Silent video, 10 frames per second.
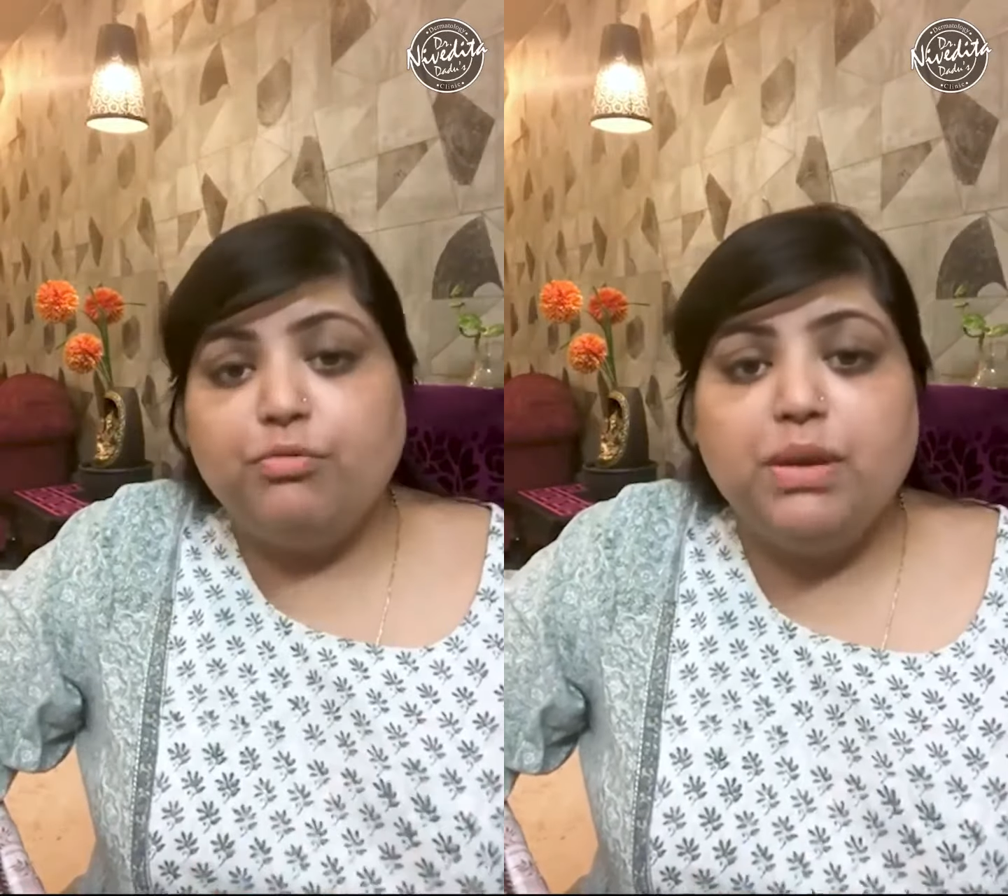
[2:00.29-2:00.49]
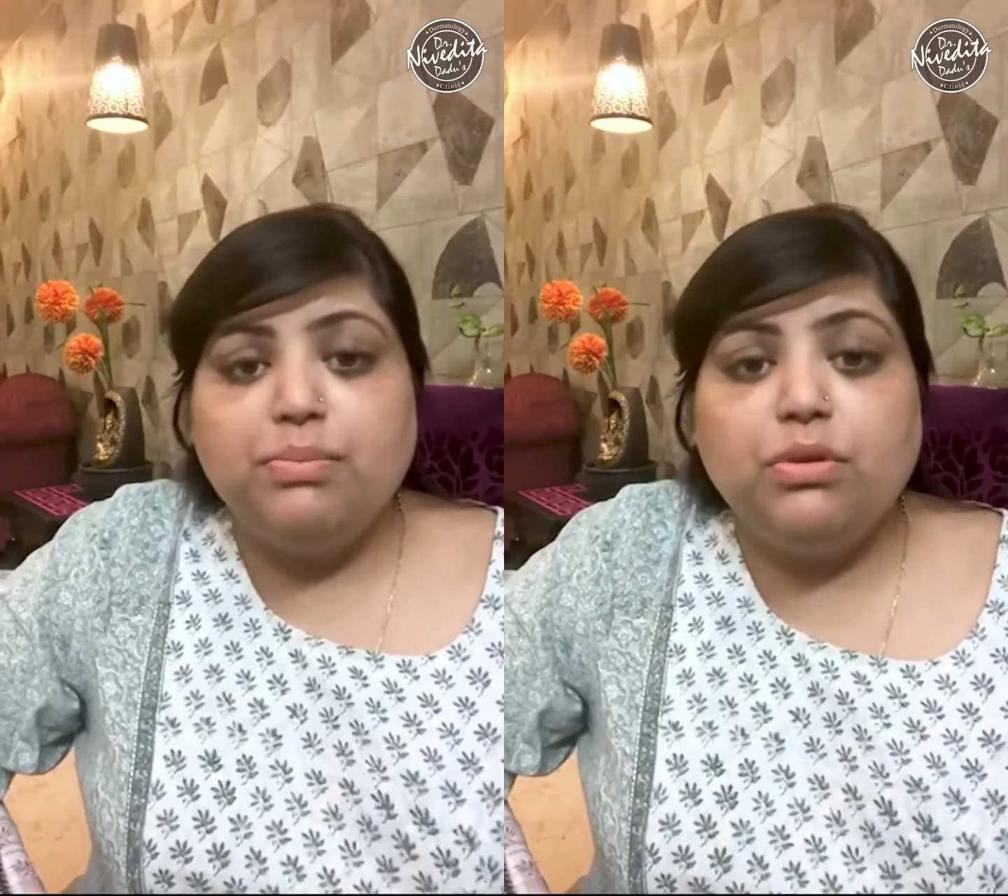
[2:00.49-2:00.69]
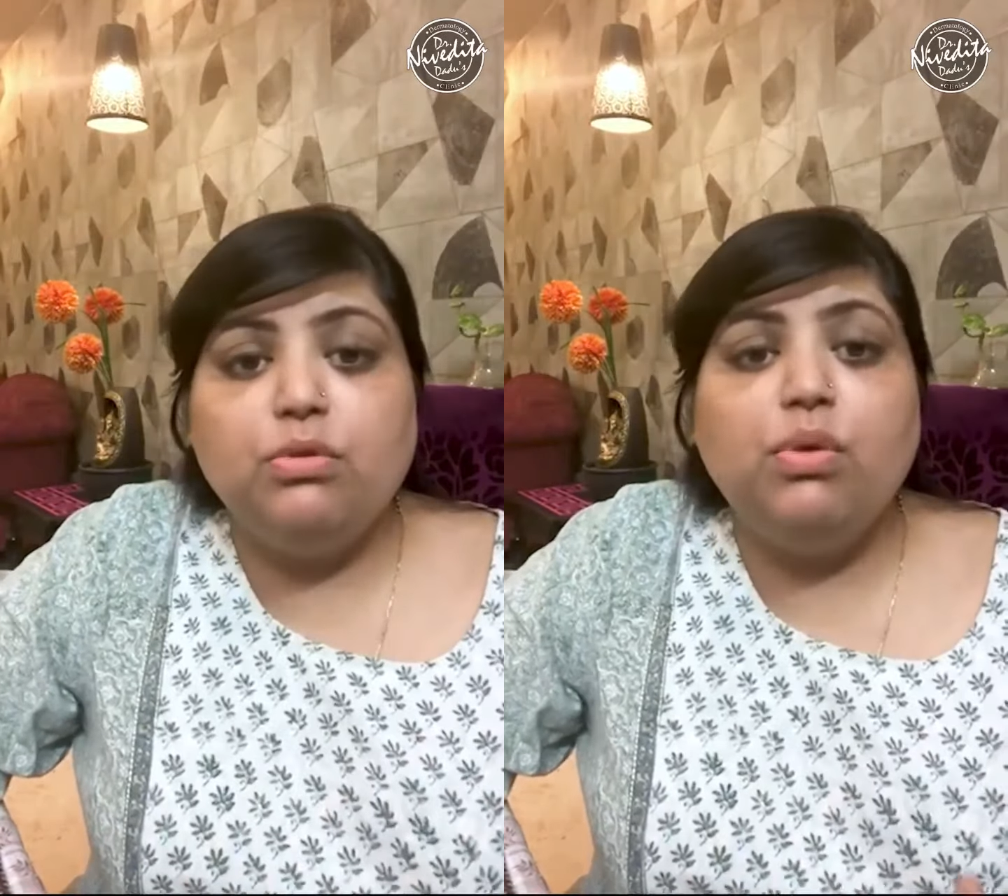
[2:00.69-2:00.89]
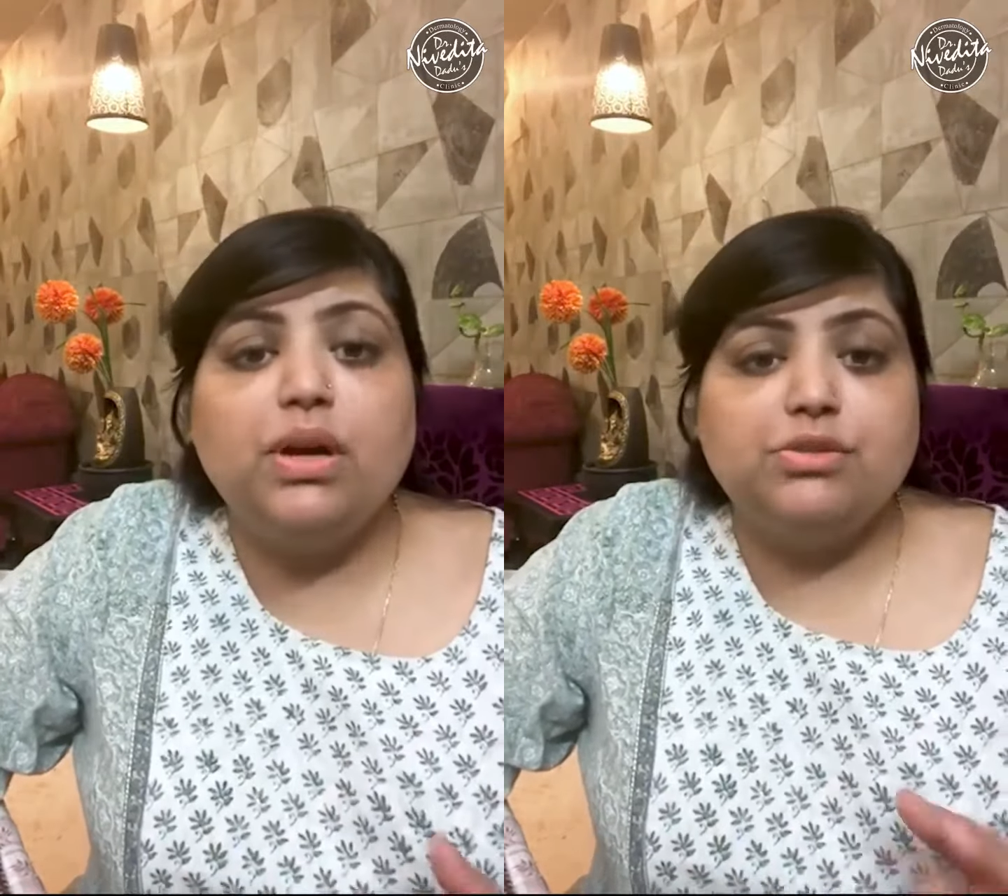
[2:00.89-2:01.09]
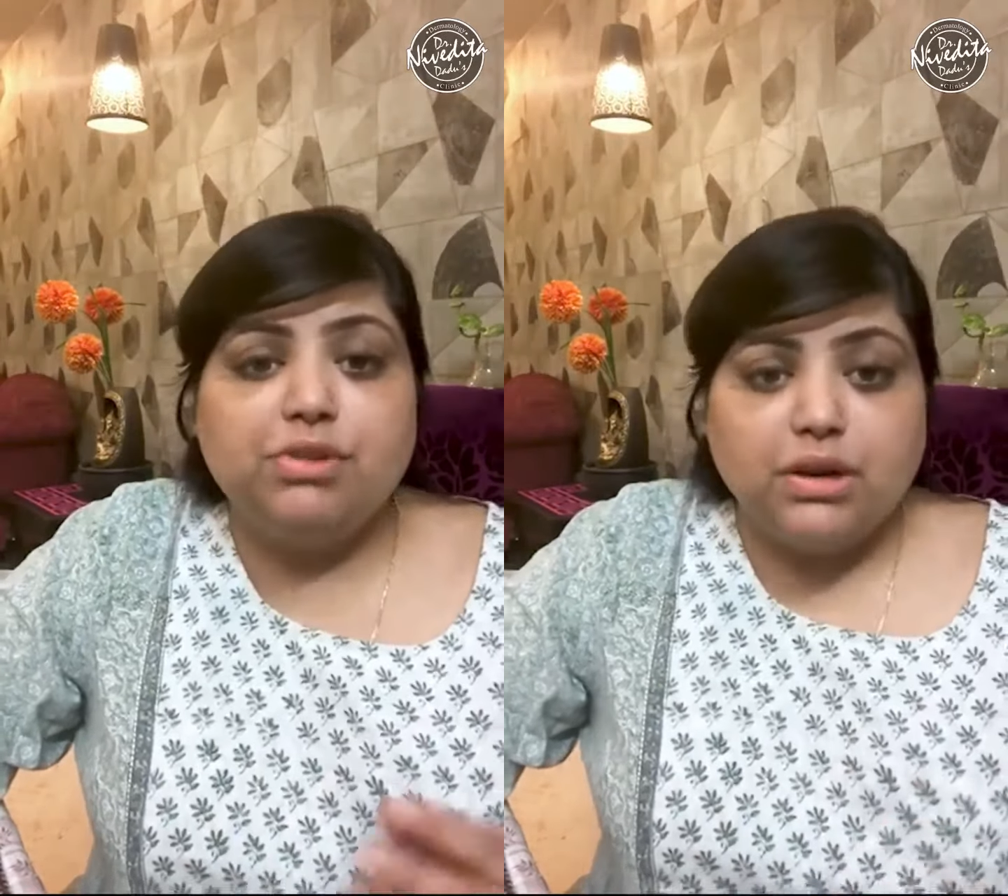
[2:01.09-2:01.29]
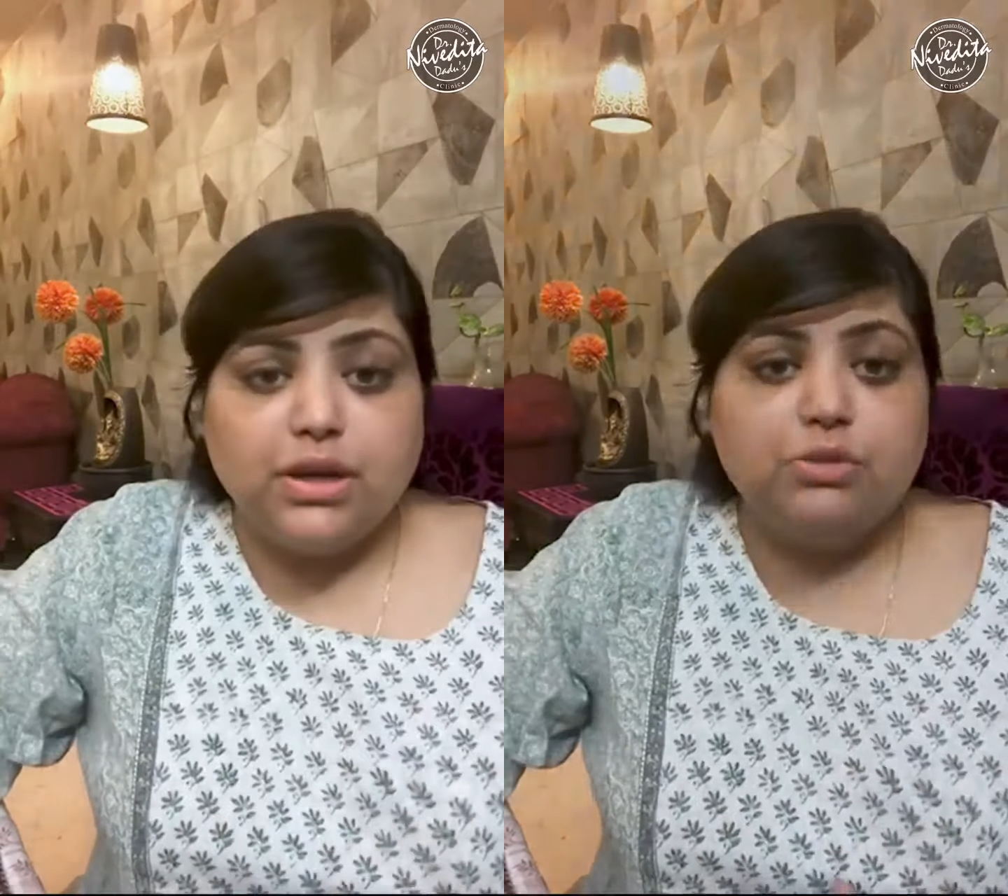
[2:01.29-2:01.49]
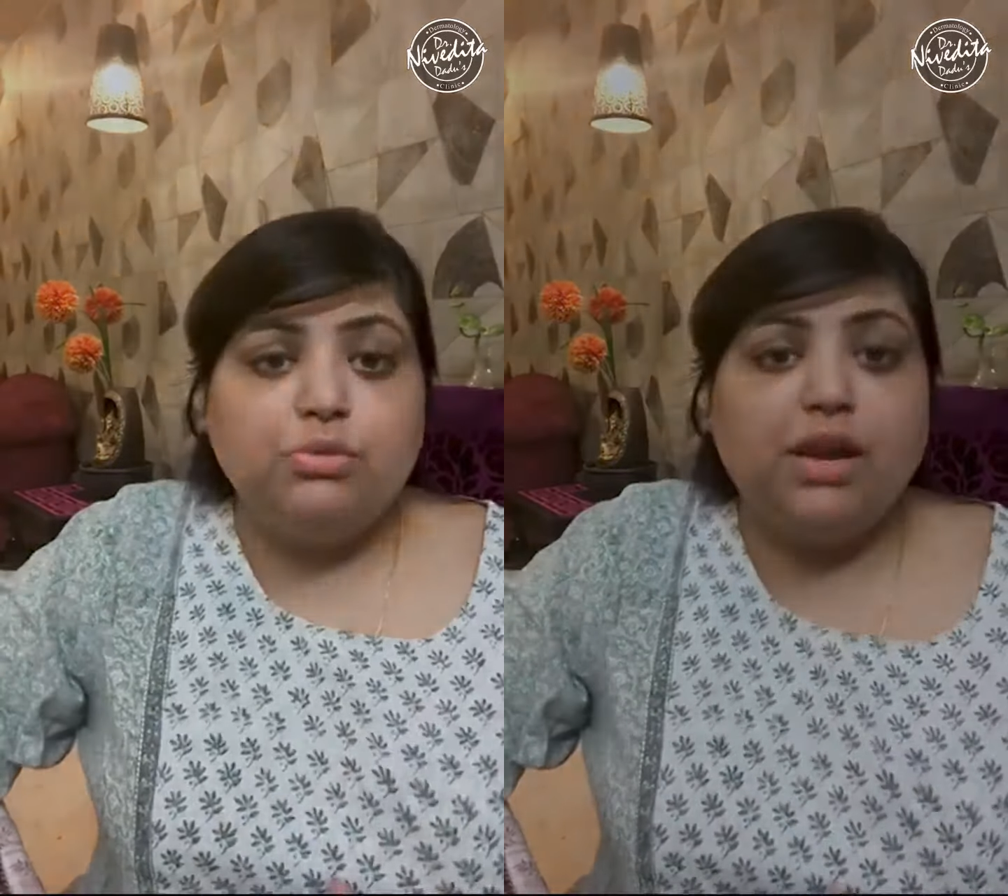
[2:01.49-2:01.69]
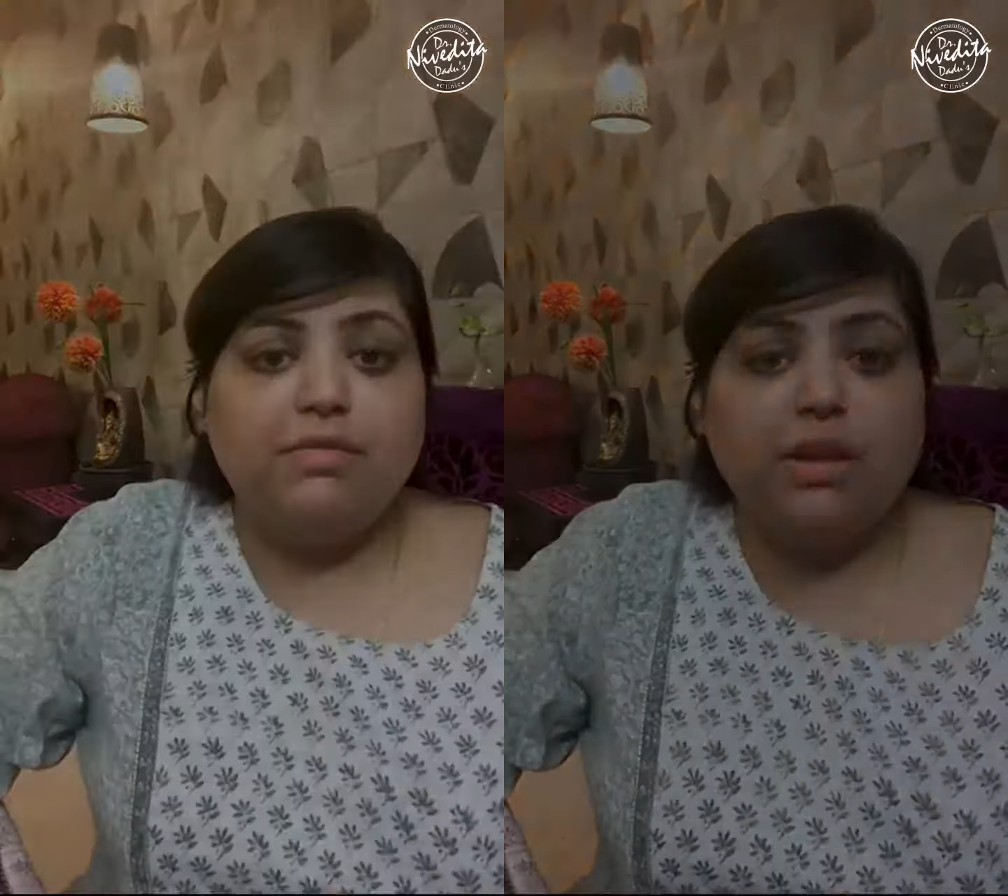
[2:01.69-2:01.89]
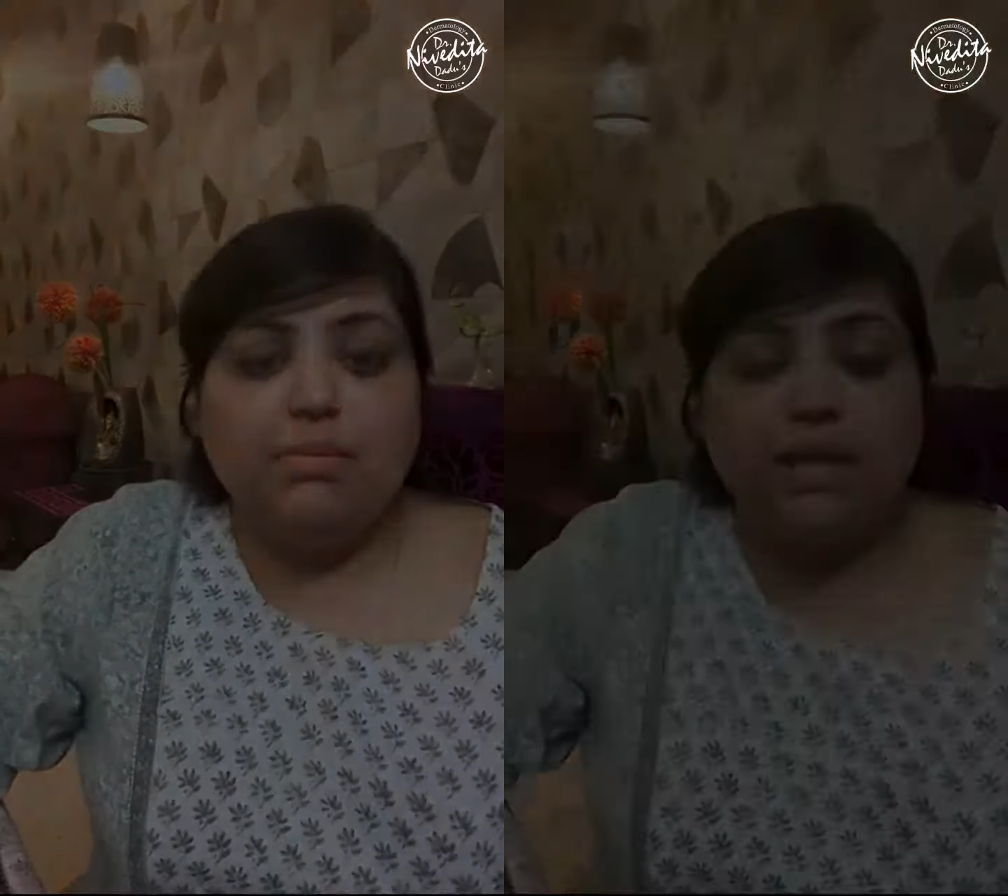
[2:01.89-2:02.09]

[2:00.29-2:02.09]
people who are struggling to have their